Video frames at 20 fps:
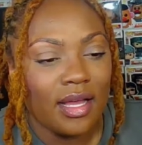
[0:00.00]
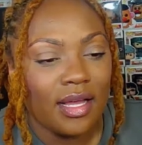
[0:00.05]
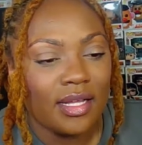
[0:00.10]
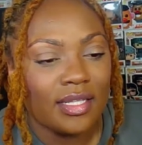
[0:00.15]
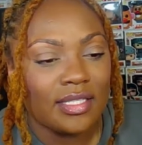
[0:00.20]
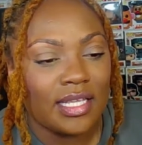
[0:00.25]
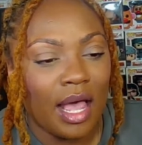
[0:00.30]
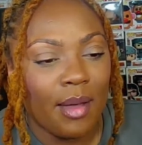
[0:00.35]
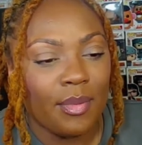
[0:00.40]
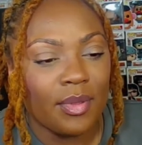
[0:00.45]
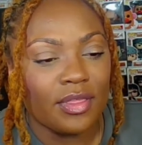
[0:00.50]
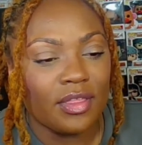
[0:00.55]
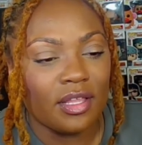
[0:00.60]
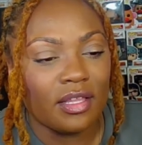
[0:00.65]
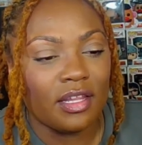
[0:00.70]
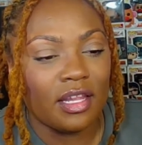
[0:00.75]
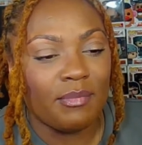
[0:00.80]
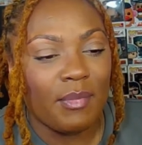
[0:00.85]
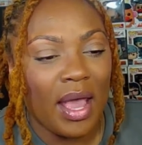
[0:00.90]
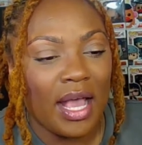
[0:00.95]
Tabitha,
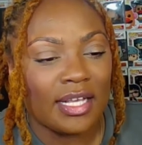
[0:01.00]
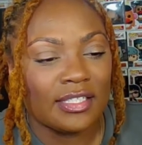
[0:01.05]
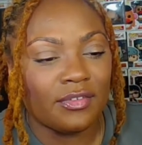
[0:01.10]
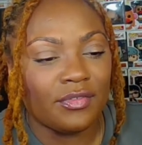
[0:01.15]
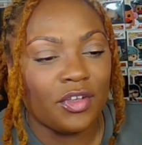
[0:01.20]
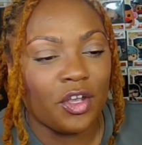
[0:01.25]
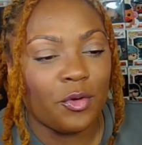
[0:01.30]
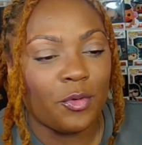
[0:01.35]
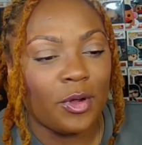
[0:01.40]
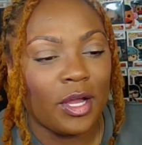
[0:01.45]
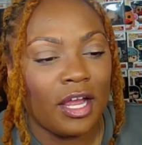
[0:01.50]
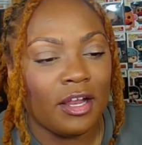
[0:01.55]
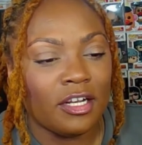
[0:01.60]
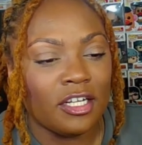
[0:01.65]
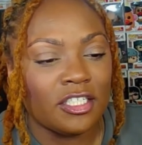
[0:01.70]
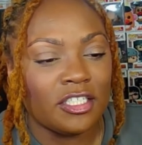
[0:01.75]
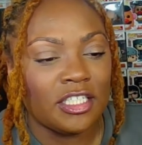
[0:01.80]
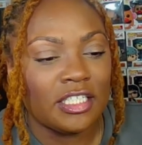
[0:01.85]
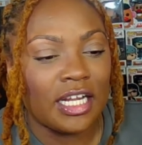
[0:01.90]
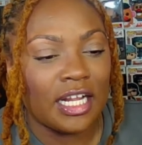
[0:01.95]
the massive Yoma
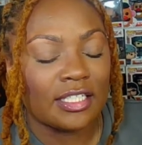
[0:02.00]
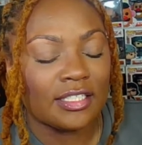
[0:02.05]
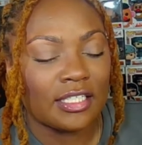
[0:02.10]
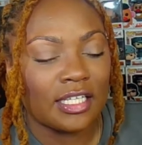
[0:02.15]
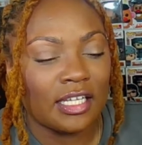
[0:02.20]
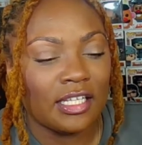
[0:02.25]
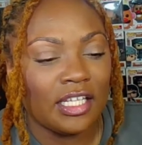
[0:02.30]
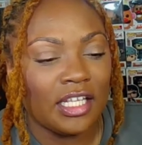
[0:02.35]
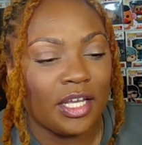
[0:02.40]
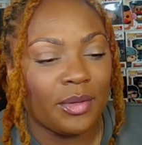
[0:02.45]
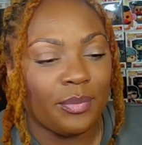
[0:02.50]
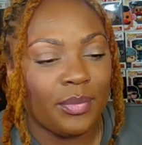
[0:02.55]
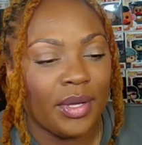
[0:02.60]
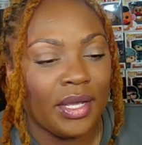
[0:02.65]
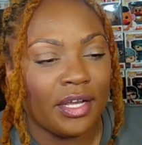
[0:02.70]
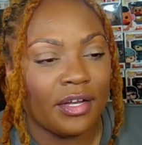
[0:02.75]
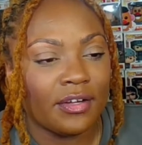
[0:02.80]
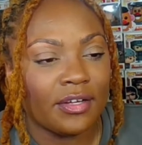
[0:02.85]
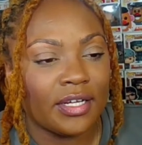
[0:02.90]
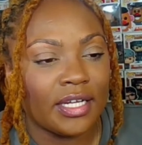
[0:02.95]
energy that suddenly
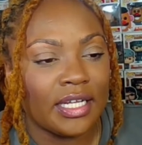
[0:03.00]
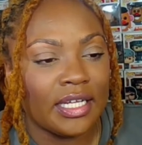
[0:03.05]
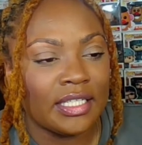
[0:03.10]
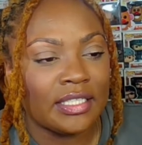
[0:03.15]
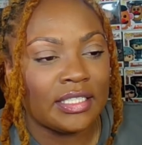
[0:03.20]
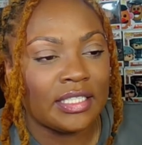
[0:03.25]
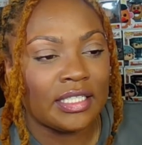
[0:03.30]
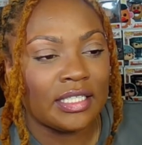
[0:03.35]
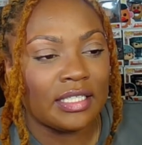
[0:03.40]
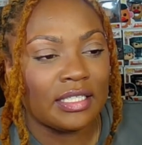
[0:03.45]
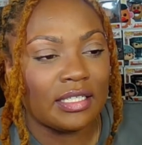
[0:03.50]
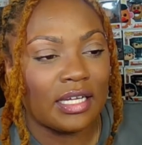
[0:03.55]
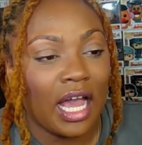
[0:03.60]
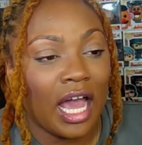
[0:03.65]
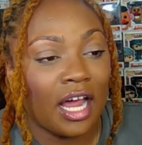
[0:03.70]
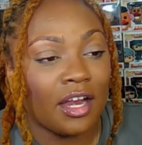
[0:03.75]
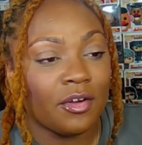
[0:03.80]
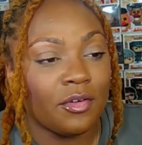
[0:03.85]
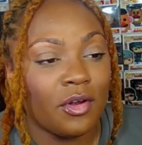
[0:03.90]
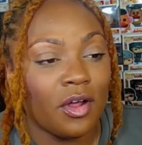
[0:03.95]
appeared. Is it? I
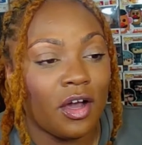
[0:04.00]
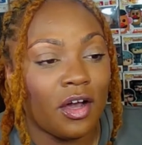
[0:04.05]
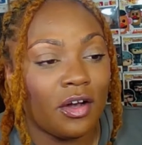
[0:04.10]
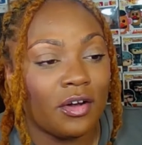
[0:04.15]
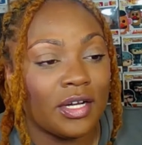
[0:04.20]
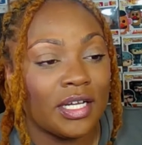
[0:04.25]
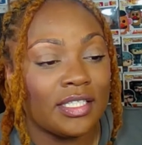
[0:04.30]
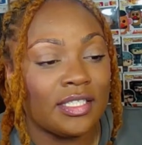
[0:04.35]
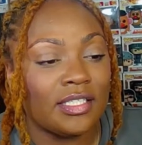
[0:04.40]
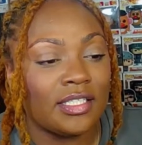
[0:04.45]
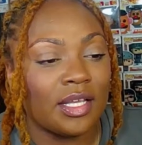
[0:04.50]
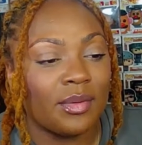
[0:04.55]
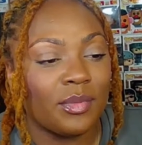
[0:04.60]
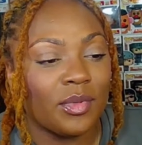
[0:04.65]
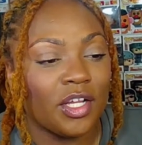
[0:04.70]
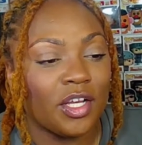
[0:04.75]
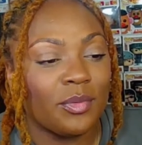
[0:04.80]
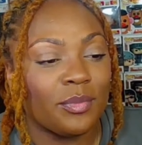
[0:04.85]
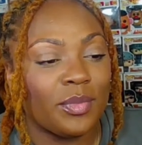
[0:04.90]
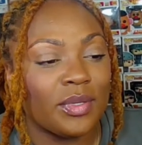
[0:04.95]
don't know. It's
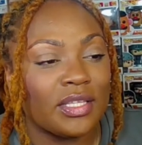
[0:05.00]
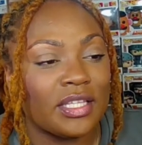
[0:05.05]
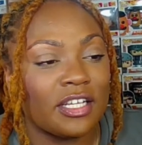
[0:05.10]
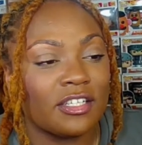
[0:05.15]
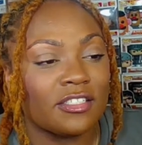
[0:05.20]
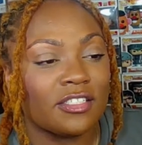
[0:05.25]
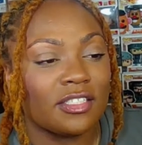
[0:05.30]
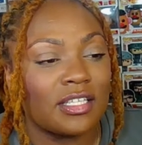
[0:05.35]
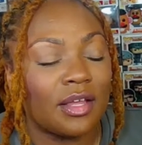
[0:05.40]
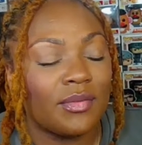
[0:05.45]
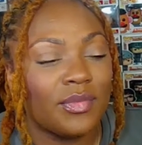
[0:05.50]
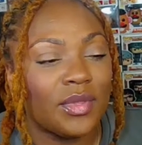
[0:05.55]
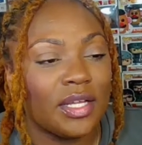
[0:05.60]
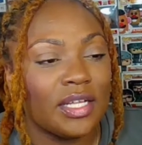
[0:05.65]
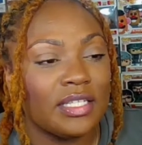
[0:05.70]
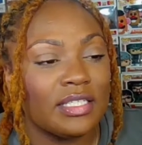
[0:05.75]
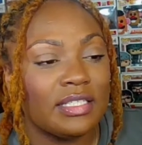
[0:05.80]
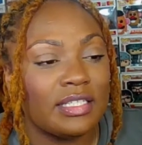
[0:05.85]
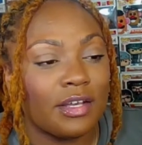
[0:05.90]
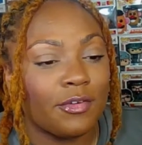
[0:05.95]
similar, but there's
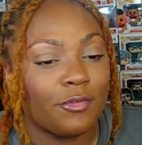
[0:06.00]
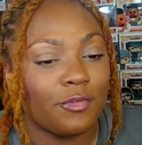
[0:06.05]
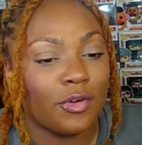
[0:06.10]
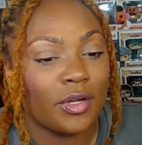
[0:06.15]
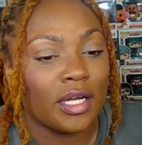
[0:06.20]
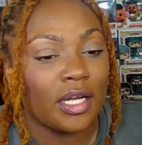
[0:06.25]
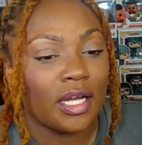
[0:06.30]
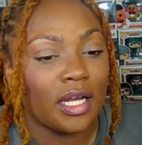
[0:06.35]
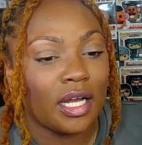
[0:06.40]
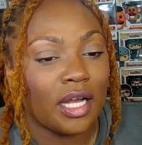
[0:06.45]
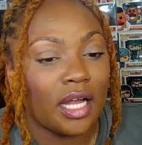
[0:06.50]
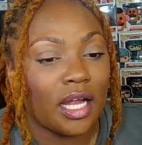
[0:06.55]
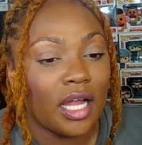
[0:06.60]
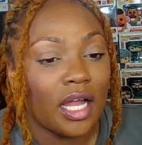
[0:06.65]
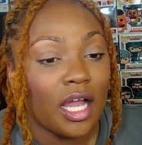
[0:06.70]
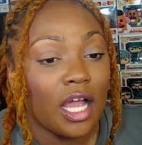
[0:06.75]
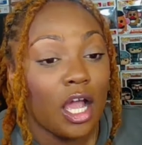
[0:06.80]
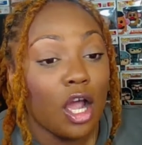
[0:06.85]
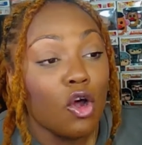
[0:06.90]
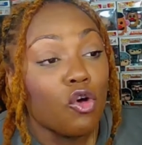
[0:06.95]
something different.
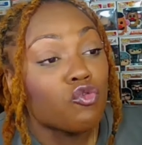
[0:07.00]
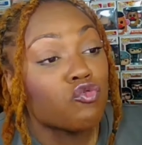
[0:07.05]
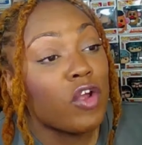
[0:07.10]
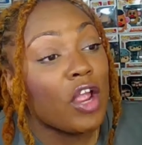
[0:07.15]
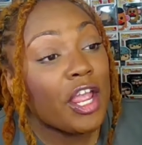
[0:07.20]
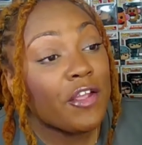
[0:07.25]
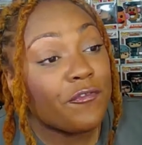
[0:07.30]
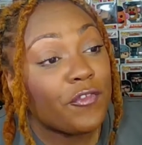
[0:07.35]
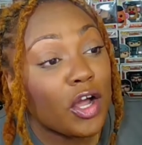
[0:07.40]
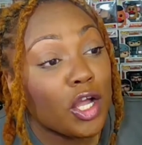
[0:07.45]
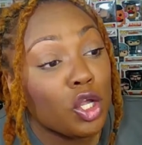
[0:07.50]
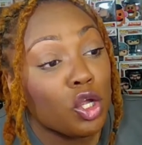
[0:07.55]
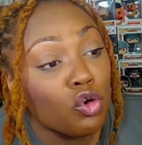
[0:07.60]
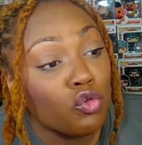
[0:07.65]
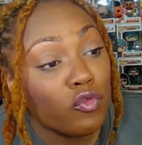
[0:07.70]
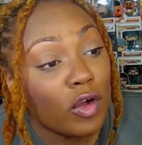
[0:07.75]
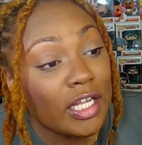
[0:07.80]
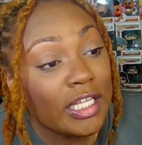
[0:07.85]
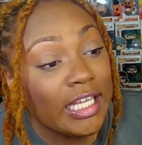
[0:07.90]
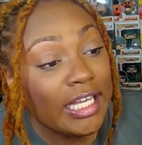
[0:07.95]
Reef, are you
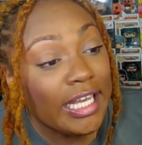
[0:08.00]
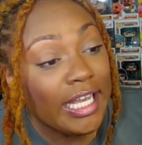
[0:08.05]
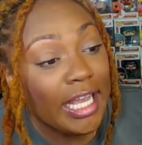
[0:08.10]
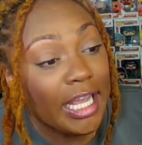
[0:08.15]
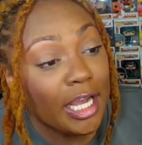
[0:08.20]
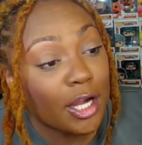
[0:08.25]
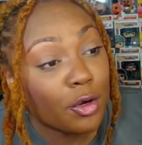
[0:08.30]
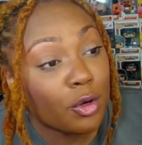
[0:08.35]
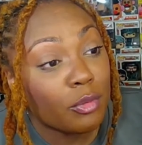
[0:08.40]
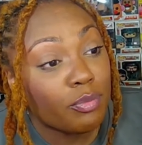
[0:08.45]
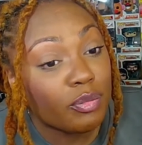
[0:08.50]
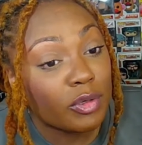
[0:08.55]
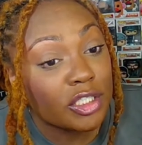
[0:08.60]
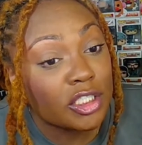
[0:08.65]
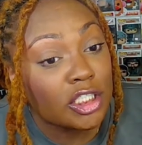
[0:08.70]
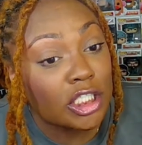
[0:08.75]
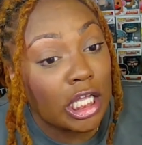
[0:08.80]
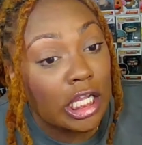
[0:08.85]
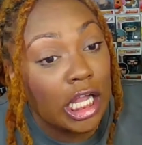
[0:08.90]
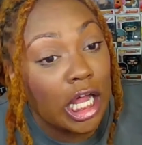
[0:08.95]
really here,
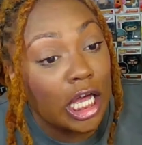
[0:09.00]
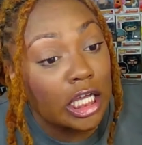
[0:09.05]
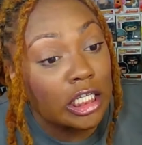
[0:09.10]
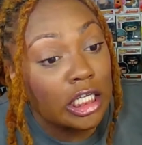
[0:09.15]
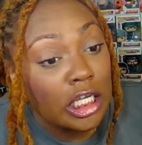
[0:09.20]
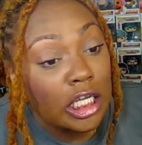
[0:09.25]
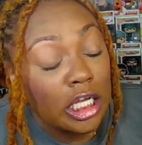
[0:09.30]
Priscilla?